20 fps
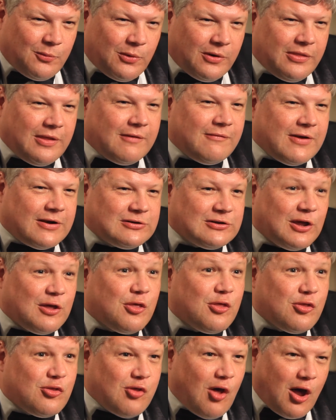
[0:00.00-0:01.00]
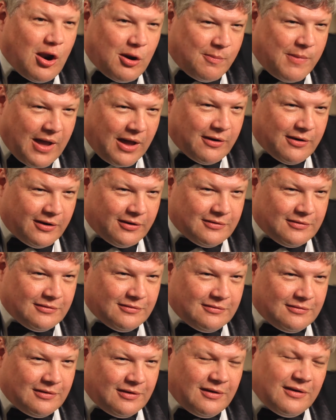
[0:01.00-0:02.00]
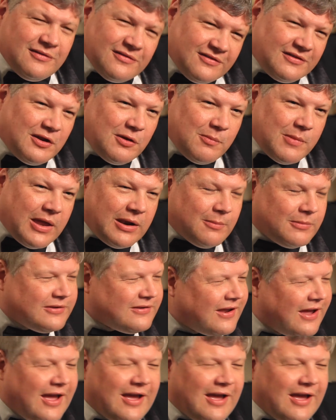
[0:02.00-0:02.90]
where they've actually thought about it and still made a mistake.